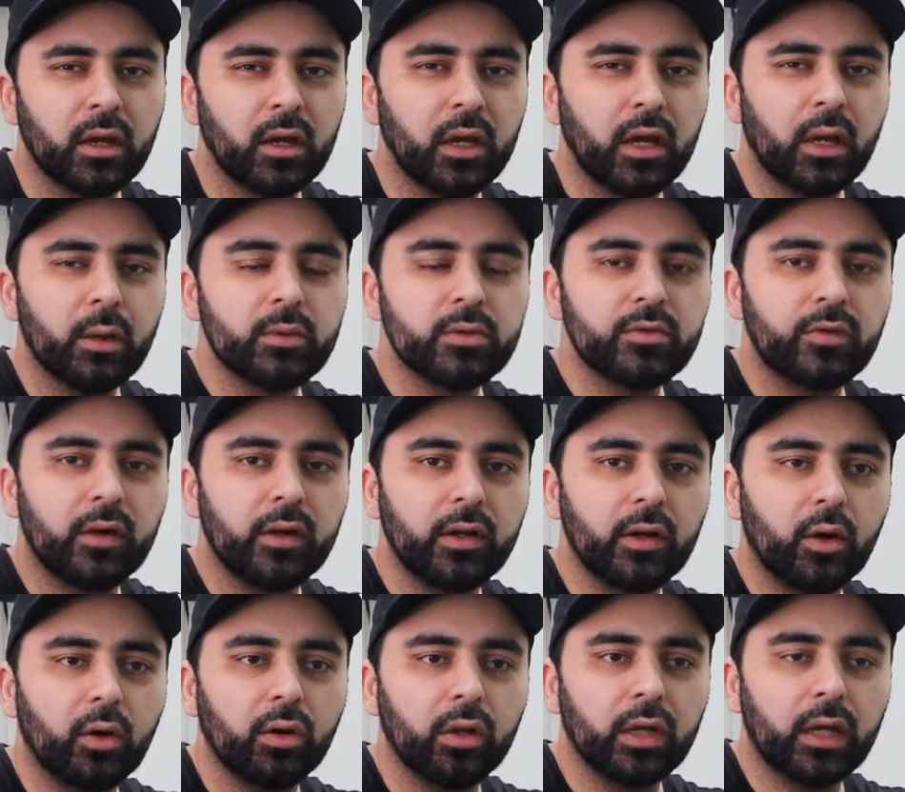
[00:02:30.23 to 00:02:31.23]
it was very
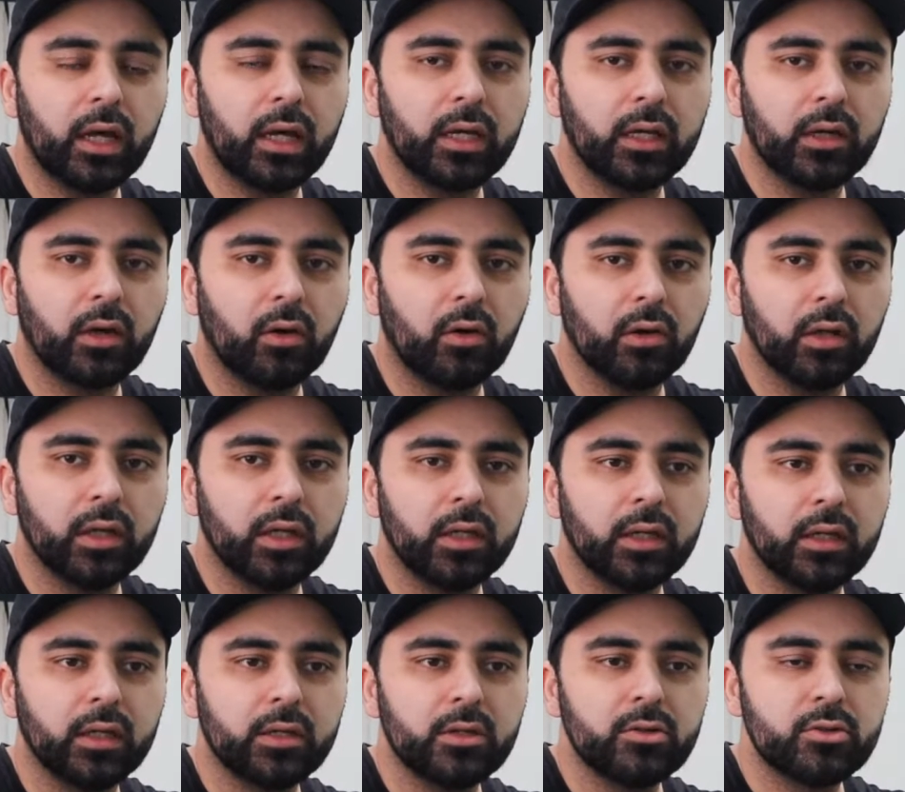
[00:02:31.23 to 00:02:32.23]
unlike Ole
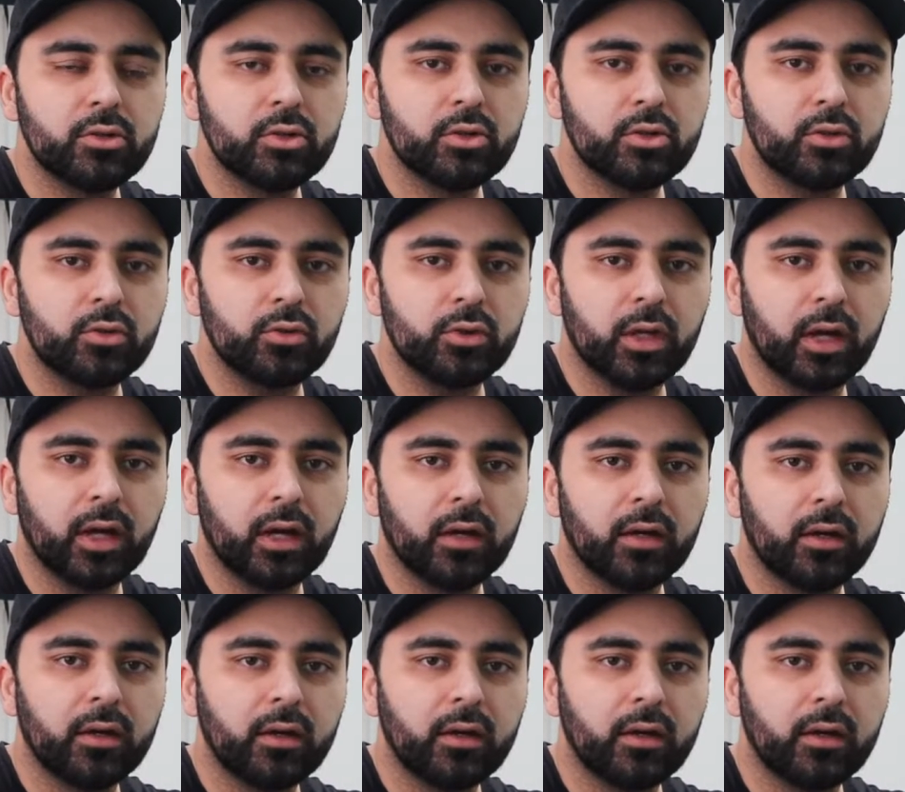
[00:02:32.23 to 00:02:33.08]
to do that.